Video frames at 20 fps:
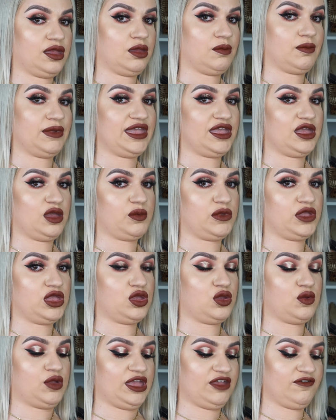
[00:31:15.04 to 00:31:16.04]
But I hope
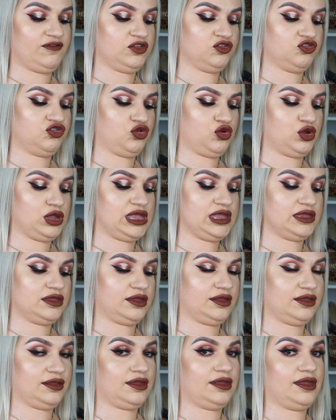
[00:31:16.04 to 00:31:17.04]
you have enjoyed
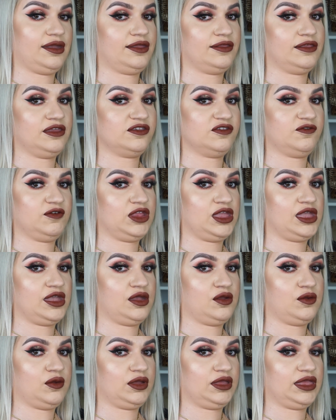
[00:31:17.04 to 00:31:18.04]
this
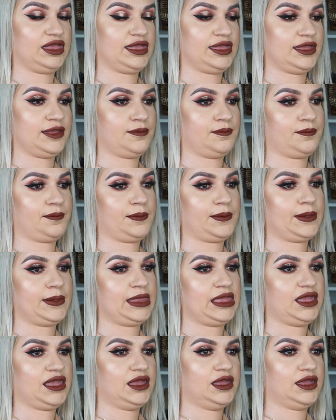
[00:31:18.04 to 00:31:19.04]
video.
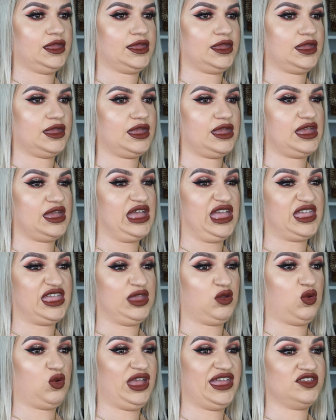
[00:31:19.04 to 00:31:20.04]
I
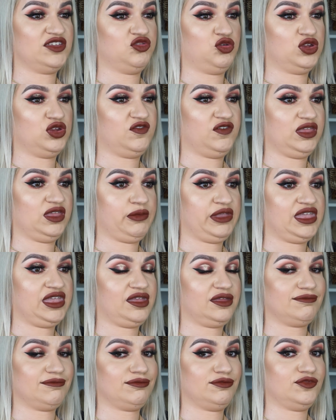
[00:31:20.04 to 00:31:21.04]
quite enjoyed filming
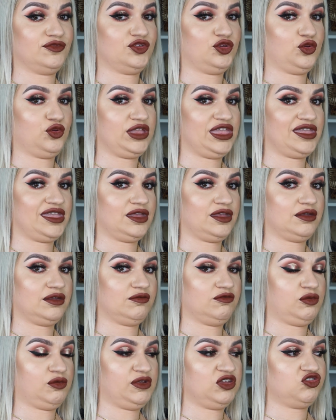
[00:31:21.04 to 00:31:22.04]
it, talking
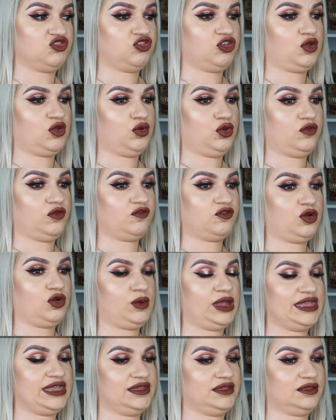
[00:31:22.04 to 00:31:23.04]
rubbish to you all for a
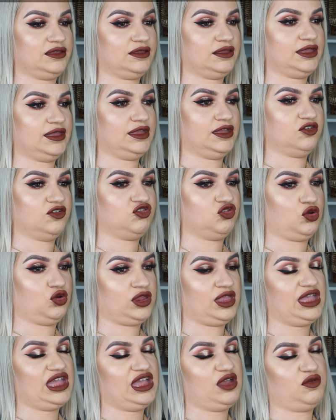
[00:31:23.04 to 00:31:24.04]
while.
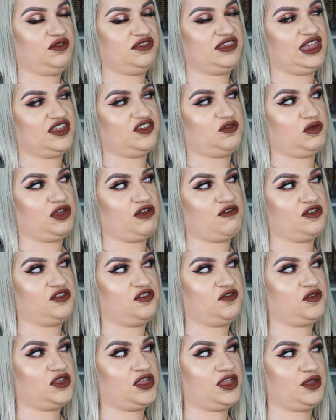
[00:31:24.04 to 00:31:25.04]
Shawnee, how was that
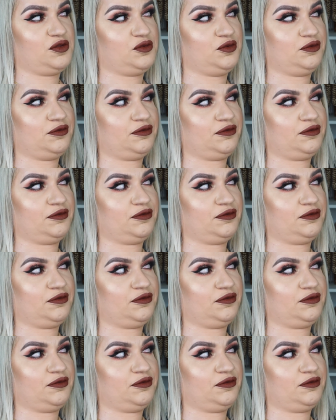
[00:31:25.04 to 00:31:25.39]
experience for you?